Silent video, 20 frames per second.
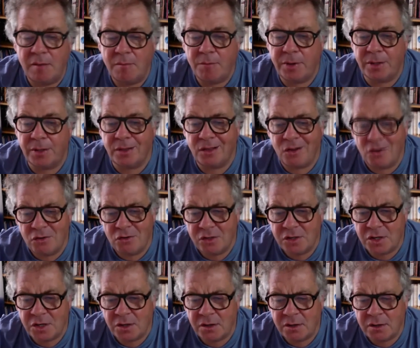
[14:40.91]
But long
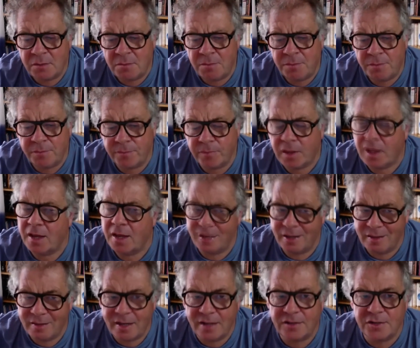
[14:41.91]
term, I
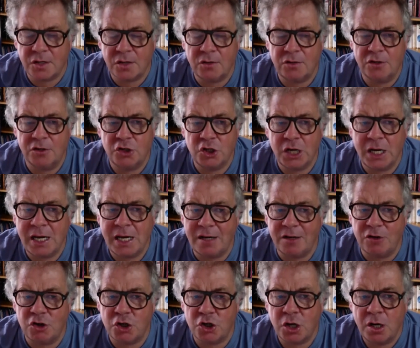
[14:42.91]
think that's going to
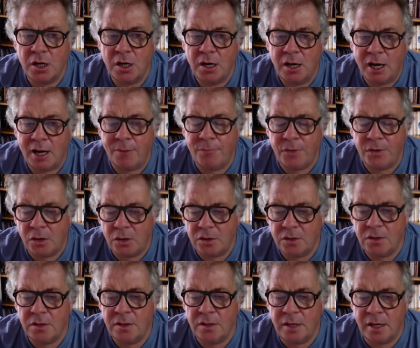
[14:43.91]
change. I'm
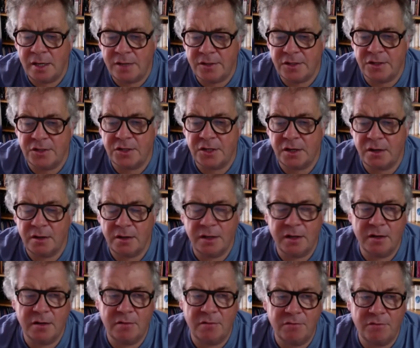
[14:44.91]
not necessarily
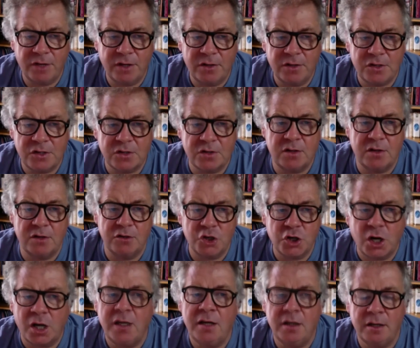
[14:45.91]
convinced that
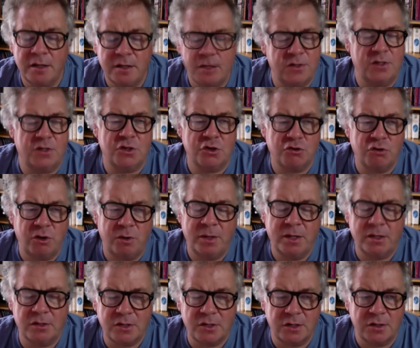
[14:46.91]
China is a
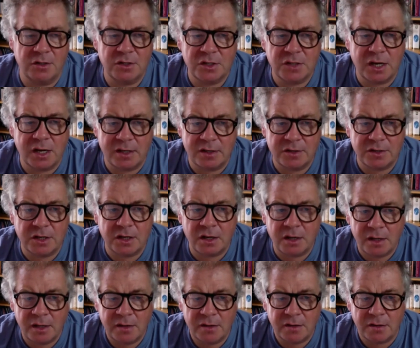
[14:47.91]
screaming success
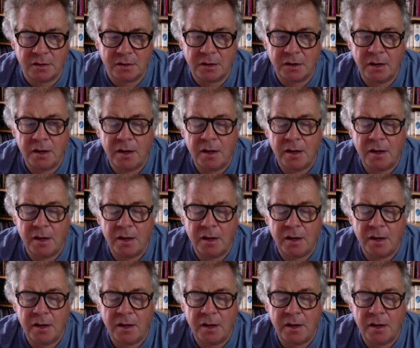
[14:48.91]
either.